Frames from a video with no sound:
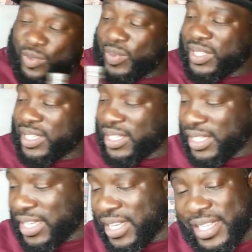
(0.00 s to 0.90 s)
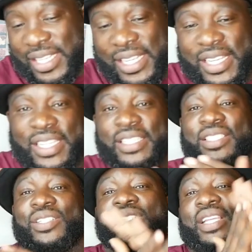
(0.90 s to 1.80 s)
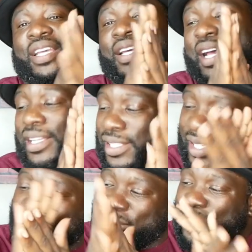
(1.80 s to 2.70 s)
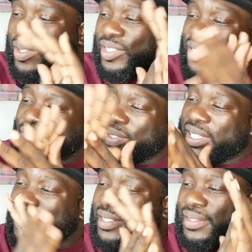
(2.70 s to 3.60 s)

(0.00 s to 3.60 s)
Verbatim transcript: we begin. So again, how your day been going so far?